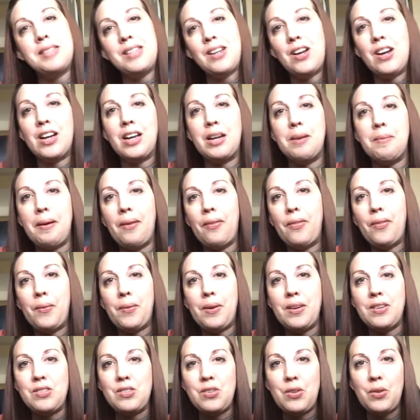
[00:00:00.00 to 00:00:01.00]
talking about the
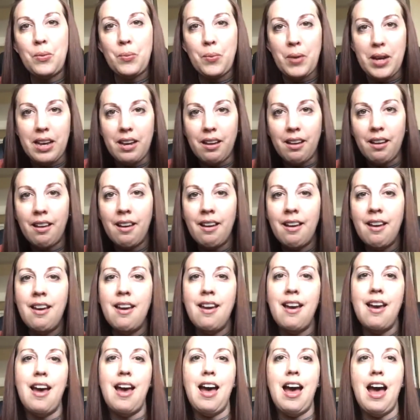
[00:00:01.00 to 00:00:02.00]
rest of the week.
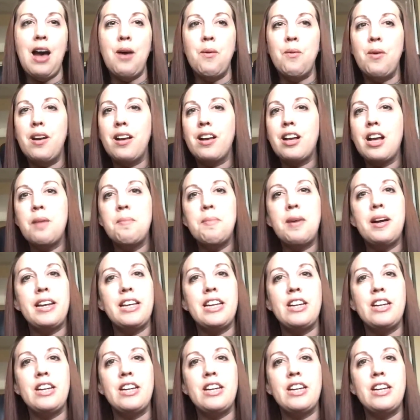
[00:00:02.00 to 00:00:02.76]
I want to come on